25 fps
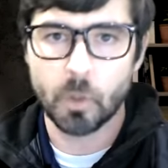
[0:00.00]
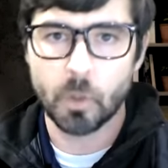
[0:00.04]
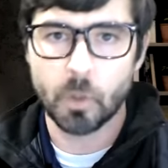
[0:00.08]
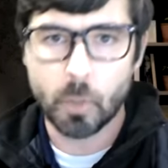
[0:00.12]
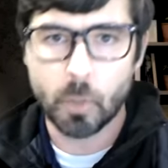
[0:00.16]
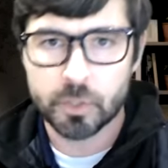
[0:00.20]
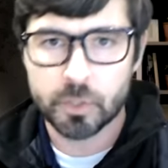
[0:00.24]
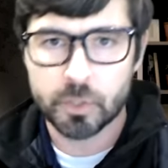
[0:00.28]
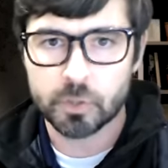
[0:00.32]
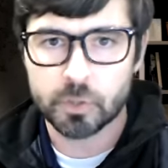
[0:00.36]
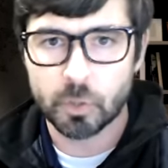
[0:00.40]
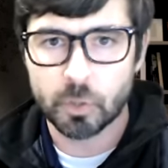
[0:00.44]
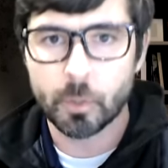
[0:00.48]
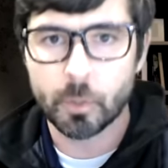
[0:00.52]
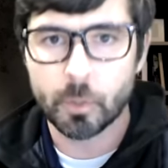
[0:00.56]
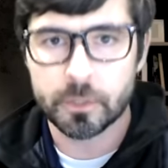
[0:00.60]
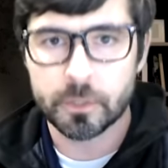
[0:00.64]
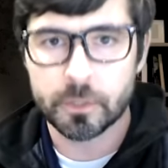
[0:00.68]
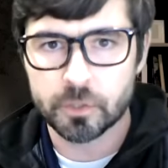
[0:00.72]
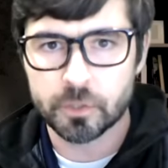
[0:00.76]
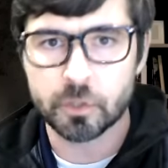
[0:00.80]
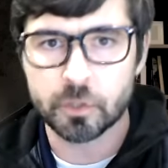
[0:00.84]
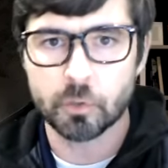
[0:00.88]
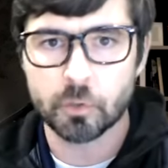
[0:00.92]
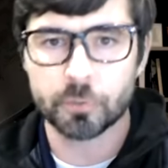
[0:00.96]
what you're going
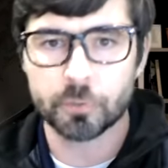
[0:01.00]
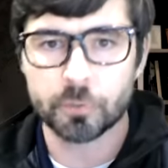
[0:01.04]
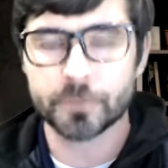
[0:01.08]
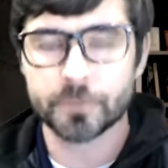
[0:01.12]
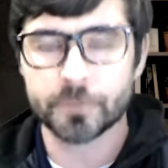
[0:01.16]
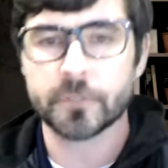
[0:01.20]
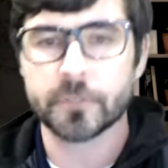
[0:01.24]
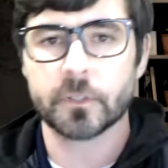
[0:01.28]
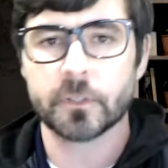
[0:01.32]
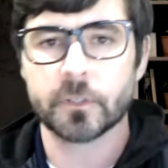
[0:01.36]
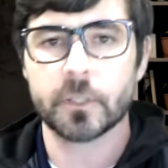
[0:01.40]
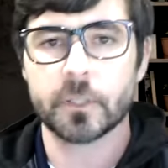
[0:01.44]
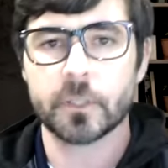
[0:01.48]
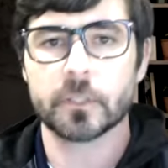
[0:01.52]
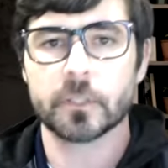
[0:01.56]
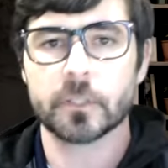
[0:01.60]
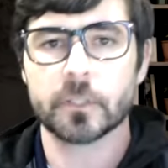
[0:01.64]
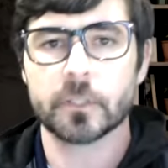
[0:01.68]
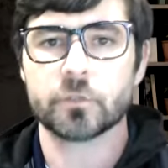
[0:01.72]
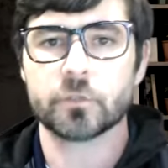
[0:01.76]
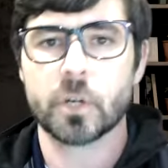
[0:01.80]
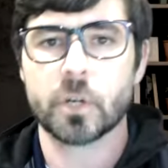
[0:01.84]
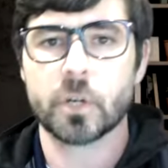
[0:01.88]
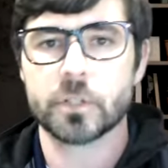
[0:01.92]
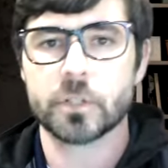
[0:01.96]
to do specifically in the
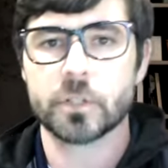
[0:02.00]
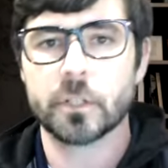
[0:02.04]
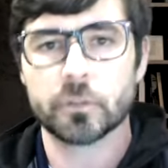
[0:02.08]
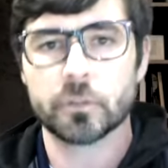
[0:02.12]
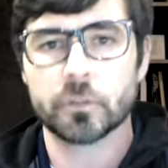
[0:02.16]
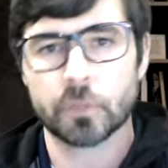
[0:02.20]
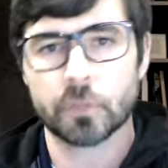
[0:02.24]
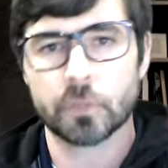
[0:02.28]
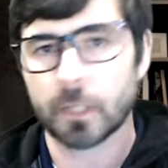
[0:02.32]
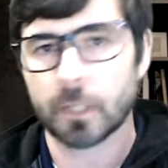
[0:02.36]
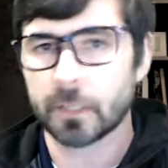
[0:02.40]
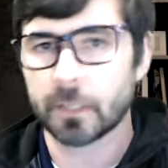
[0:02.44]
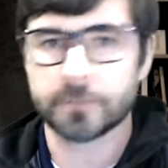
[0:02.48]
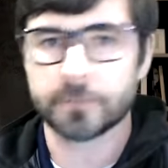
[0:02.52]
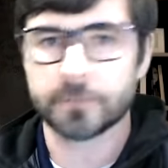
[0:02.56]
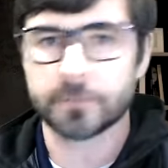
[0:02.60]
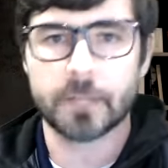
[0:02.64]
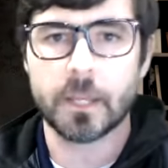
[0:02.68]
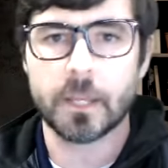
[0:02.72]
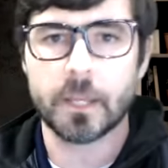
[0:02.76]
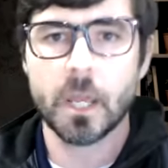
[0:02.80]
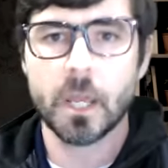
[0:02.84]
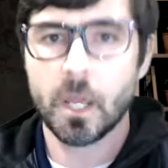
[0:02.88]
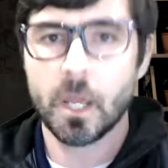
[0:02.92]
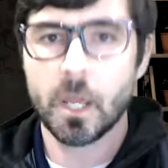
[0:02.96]
construction industry, like let's
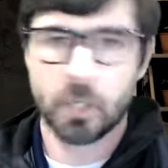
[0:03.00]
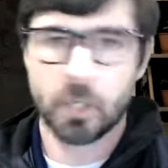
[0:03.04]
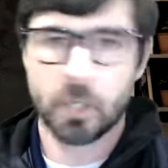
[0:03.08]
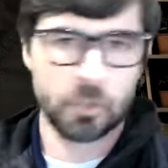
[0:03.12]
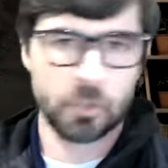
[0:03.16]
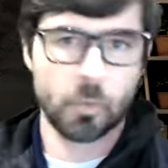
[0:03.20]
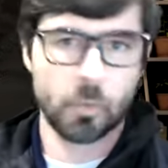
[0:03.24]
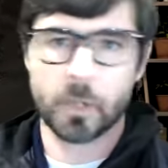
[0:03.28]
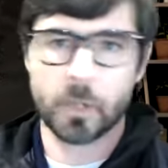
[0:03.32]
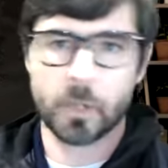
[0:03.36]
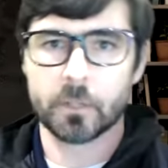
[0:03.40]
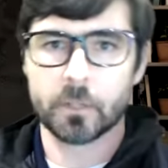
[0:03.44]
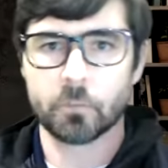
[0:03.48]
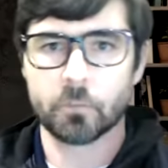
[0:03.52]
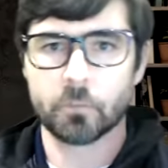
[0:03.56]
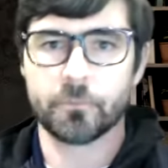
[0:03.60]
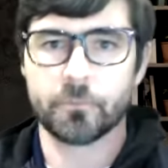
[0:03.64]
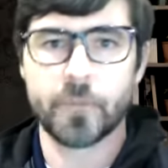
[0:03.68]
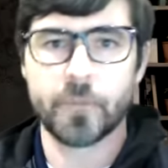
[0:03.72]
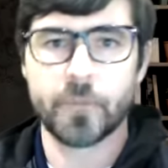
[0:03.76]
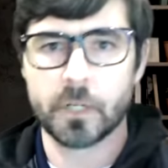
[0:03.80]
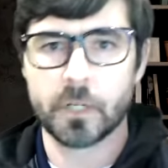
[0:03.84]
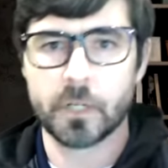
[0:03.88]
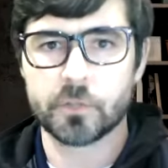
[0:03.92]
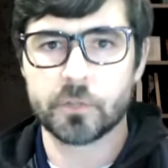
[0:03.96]
say you wanted to
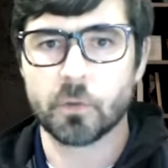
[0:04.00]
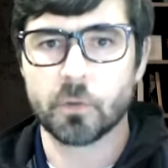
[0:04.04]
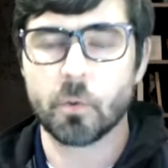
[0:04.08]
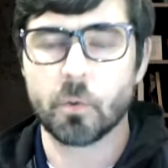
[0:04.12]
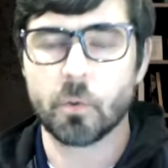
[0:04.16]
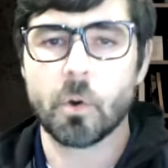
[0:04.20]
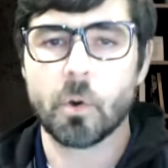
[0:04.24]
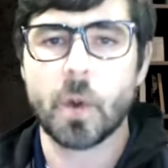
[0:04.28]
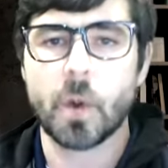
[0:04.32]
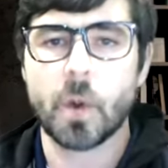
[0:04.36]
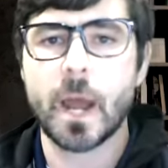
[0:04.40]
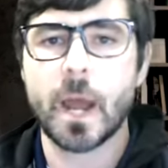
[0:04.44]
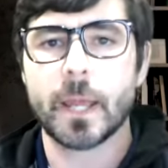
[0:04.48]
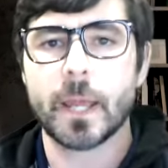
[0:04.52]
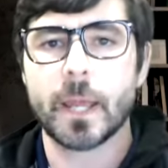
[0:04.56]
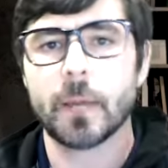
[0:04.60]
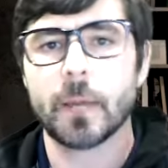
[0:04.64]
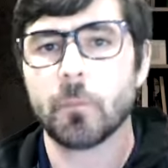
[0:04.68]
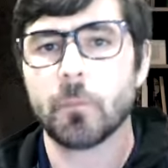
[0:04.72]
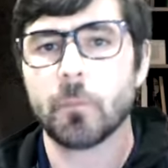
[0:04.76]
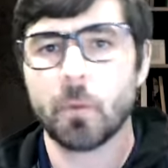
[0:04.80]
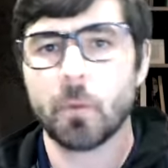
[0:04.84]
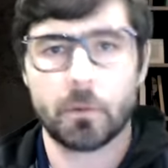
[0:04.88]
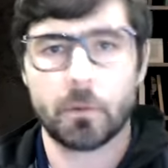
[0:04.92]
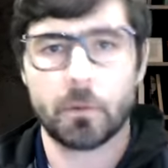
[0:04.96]
fit into a role where I
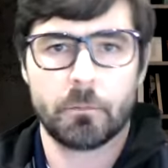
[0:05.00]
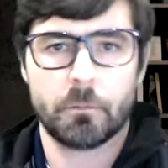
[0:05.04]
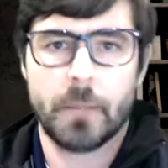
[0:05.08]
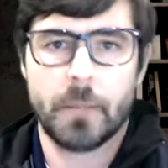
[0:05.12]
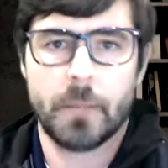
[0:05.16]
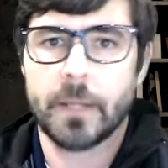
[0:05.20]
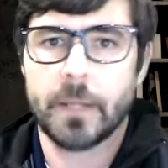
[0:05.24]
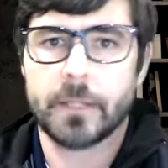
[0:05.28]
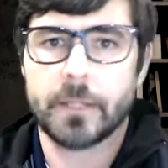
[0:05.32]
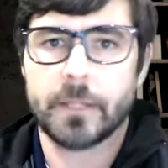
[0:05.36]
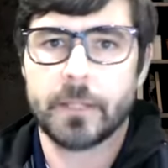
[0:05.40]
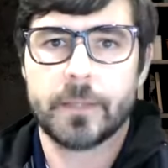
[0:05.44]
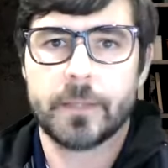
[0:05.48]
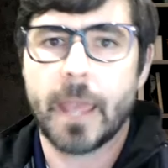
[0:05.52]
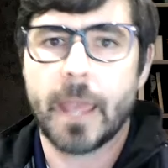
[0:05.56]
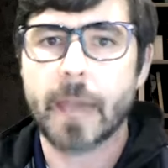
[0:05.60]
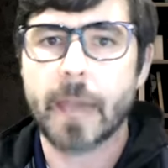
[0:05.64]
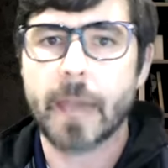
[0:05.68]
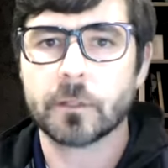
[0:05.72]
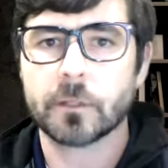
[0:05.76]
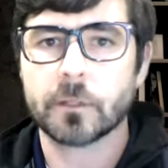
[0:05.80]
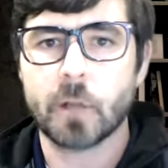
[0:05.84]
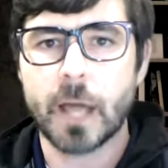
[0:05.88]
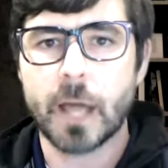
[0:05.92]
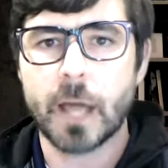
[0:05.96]
am, well, any
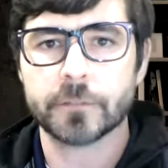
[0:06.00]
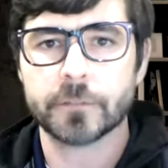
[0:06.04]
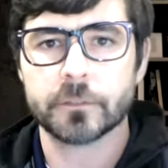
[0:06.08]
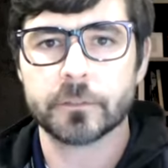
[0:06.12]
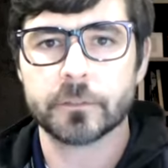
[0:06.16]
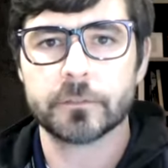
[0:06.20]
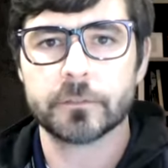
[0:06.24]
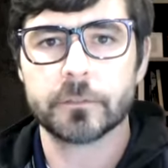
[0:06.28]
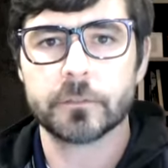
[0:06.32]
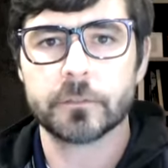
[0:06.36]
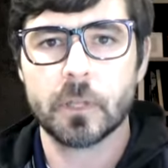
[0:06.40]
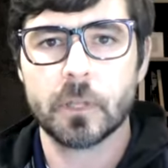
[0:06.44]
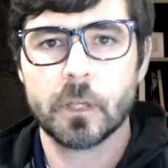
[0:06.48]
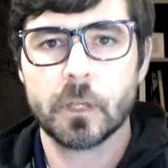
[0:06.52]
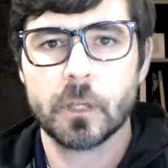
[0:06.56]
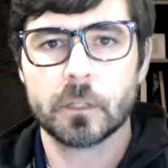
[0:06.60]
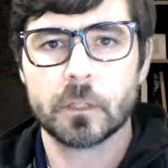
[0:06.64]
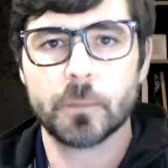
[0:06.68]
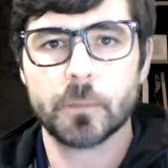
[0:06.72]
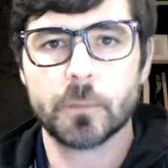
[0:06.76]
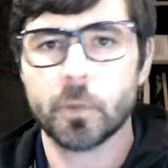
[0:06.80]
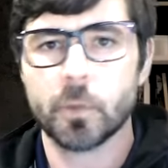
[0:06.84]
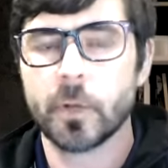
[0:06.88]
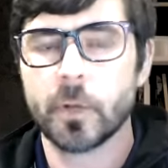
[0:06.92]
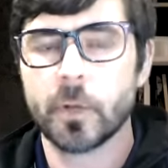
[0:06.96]
CAD classes,
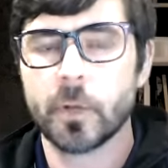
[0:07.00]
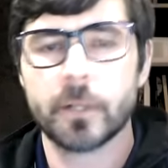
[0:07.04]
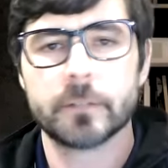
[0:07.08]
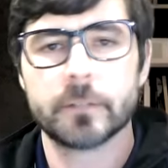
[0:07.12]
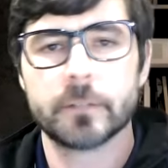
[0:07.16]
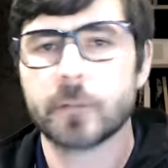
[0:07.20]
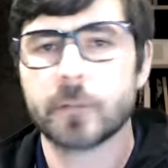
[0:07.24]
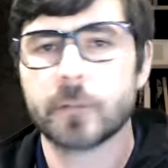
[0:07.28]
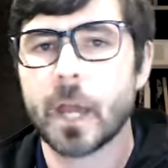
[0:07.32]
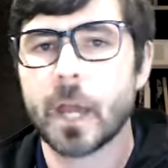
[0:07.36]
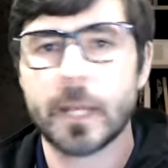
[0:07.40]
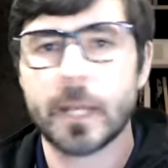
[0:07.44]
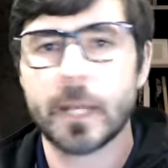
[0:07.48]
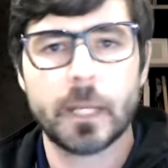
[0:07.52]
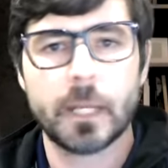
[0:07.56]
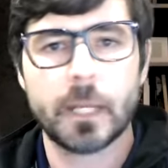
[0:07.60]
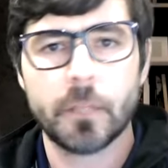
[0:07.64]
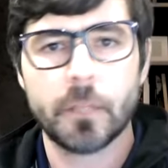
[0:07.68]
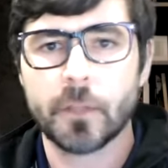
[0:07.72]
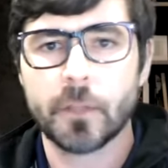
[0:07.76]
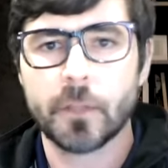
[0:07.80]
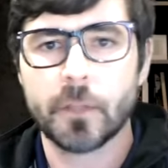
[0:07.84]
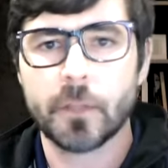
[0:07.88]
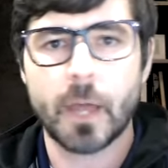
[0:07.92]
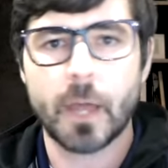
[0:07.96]
computer aided design,
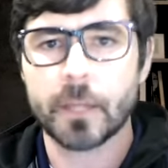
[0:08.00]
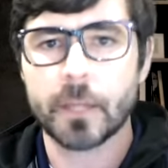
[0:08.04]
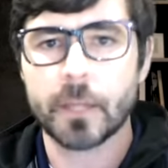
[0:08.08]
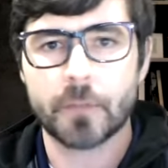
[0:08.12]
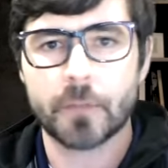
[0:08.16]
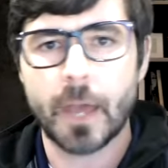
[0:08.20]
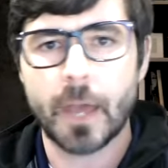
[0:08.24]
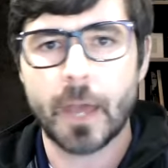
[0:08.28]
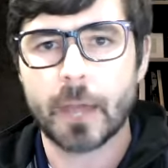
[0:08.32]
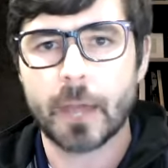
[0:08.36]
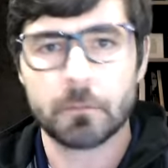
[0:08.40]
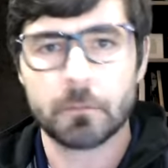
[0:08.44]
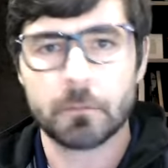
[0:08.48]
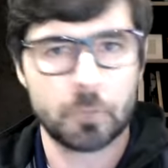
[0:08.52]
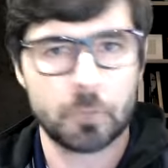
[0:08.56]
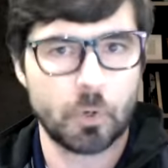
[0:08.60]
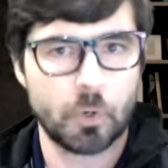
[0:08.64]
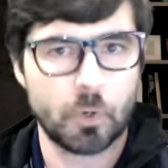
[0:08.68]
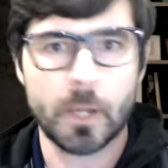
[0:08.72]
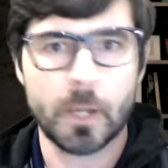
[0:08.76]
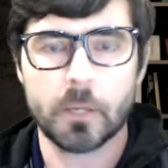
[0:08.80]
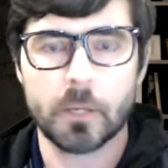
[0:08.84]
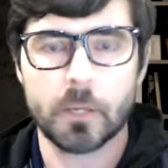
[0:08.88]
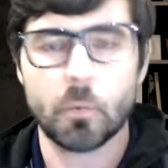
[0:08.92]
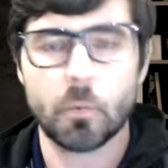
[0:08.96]
anything like that,
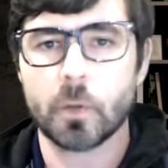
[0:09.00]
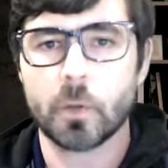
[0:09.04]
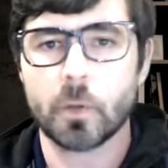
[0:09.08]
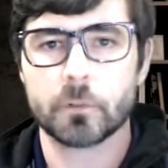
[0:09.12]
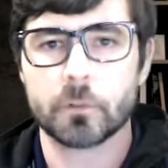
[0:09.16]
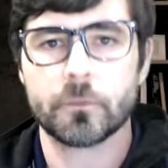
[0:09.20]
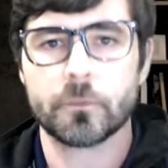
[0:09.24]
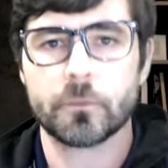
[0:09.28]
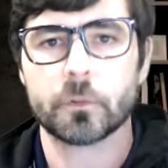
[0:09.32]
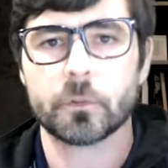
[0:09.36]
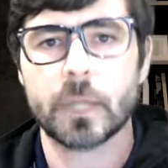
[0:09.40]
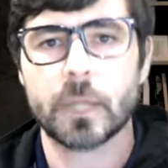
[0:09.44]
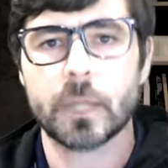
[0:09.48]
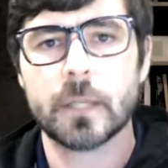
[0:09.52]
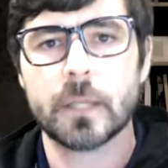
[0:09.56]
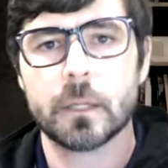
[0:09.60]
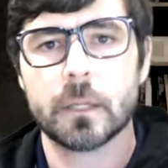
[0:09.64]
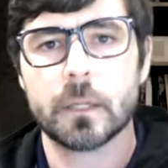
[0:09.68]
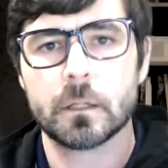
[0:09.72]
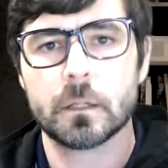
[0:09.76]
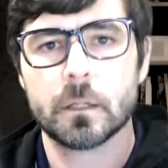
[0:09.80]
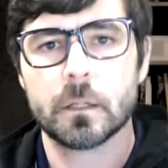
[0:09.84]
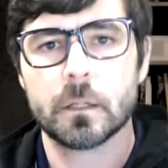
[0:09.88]
great, wonderful, take it.